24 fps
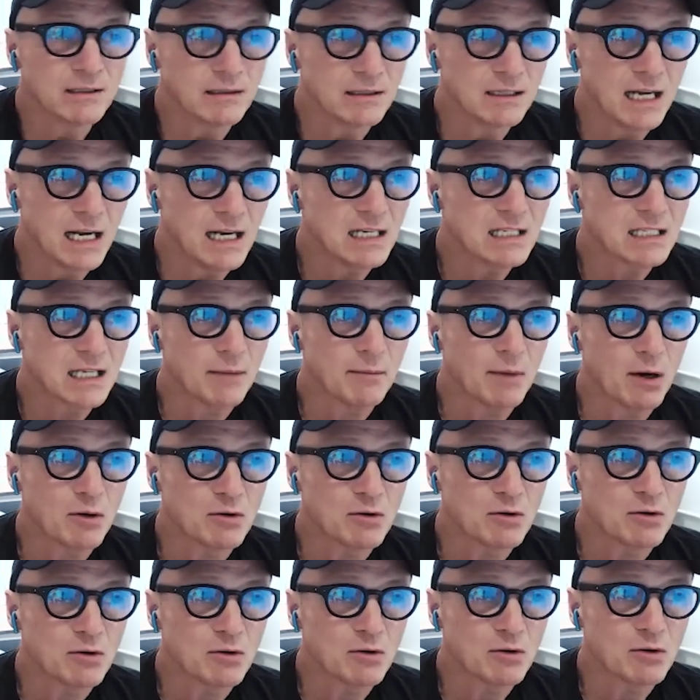anytime I
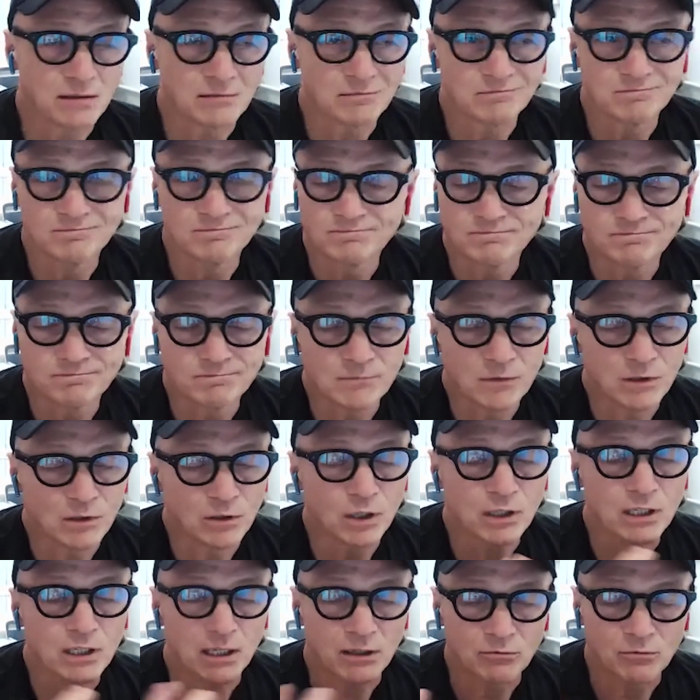was to
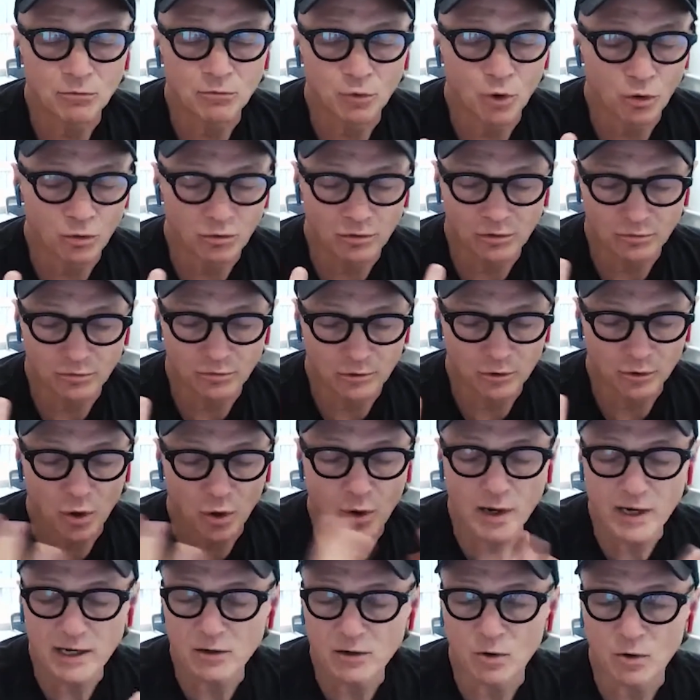look at
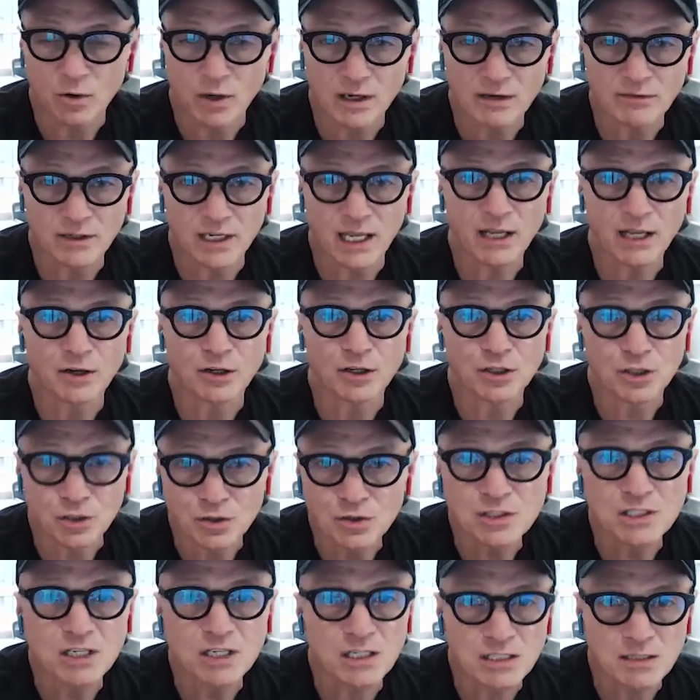growing or even
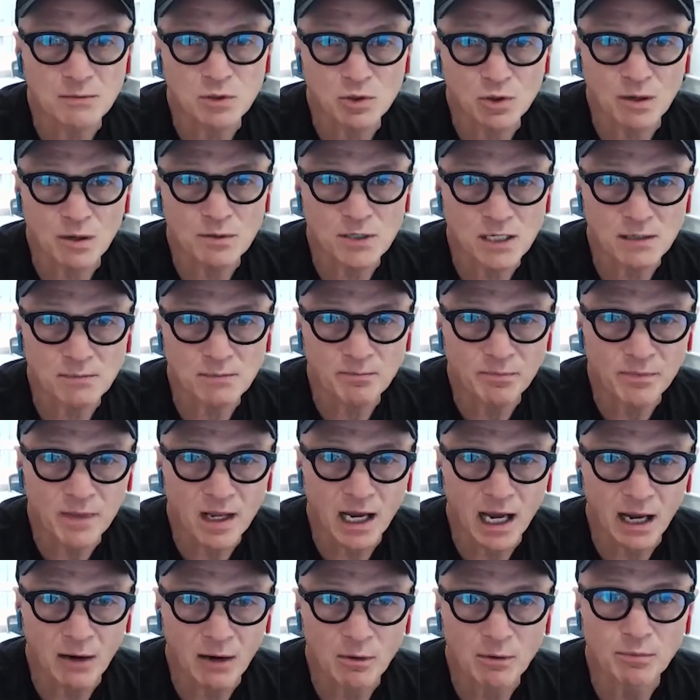introducing a subscription,
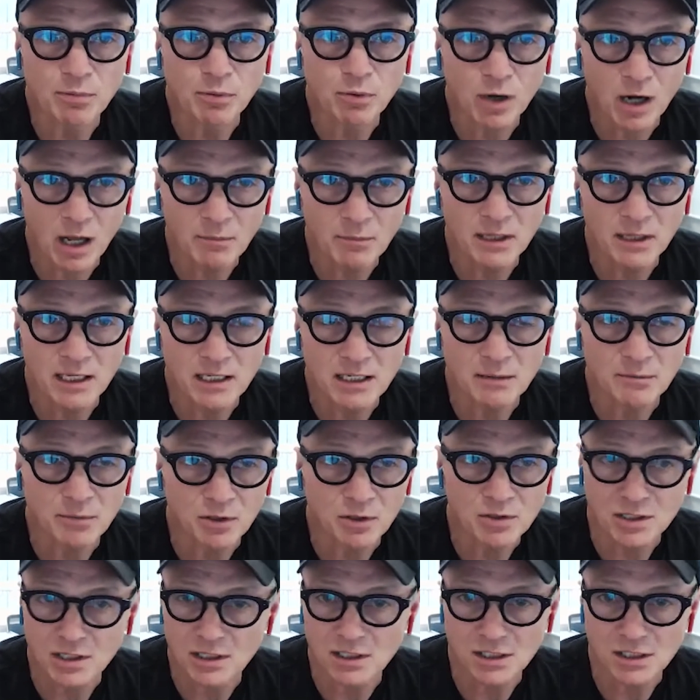I would probably end up
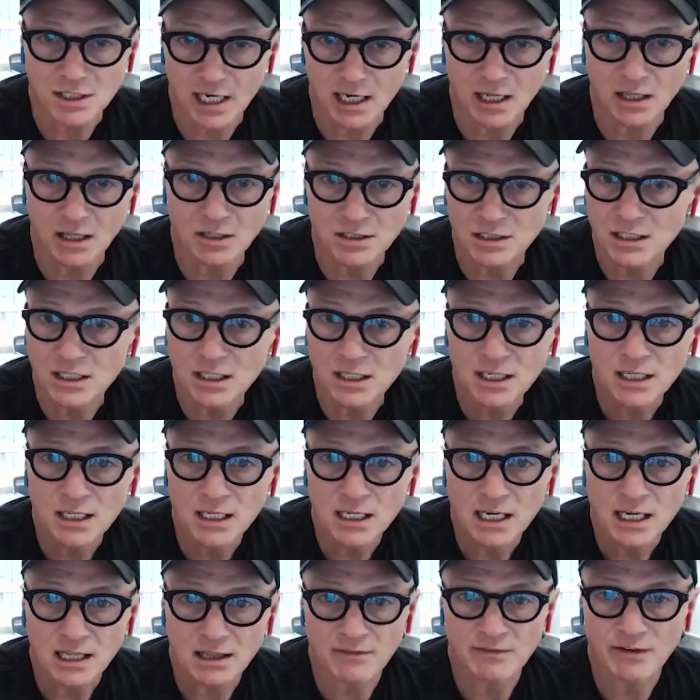using a challenge
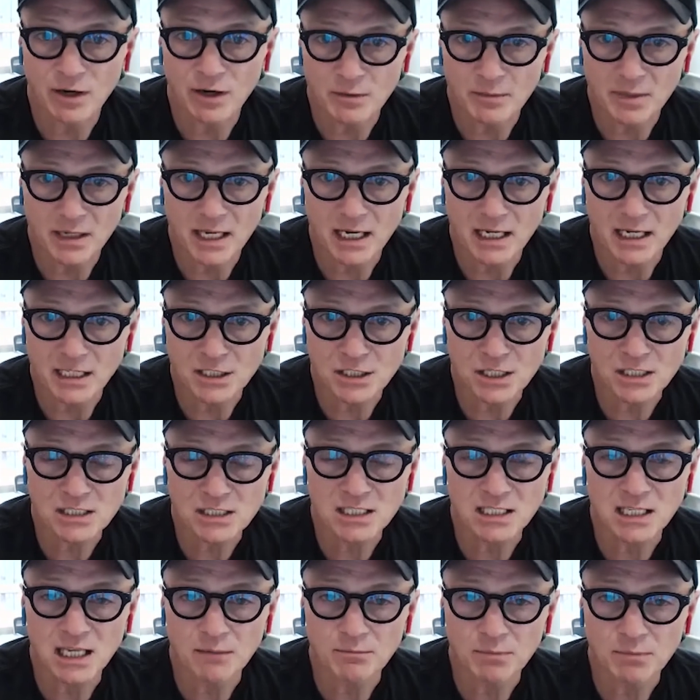in the very beginning just to
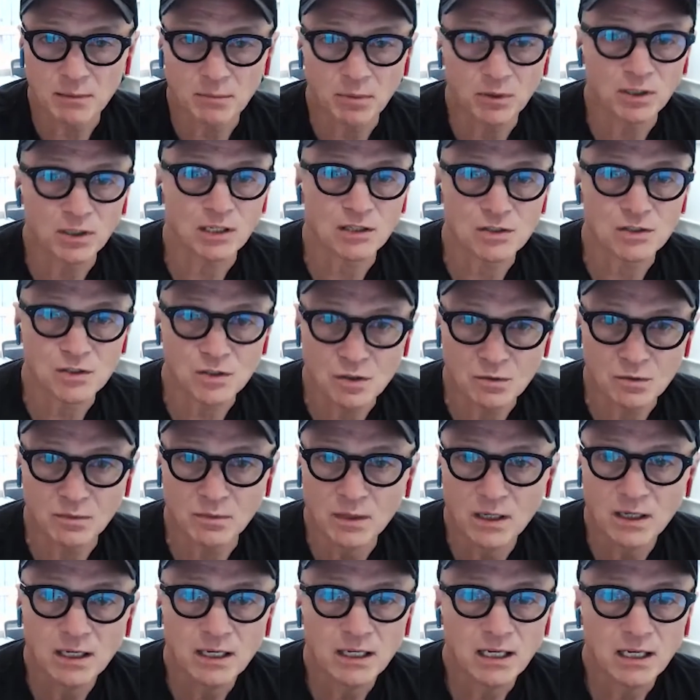get people to consume
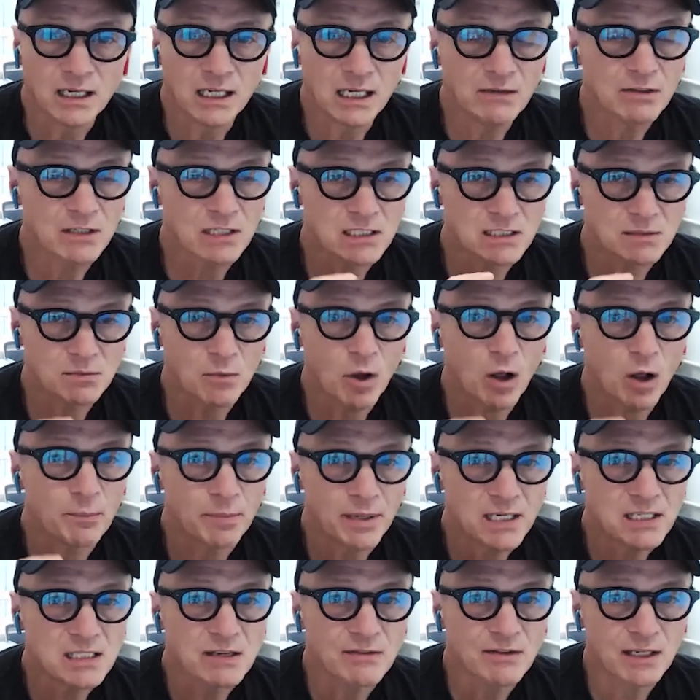even a small
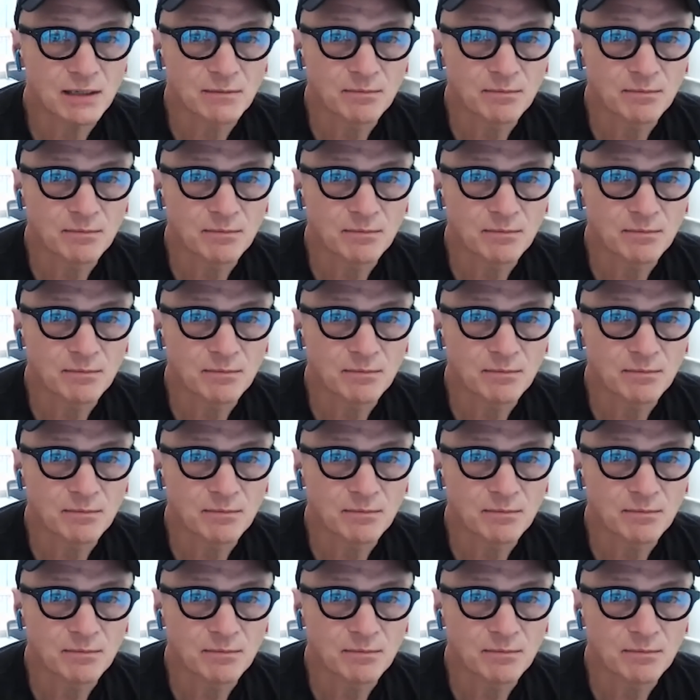piece of it.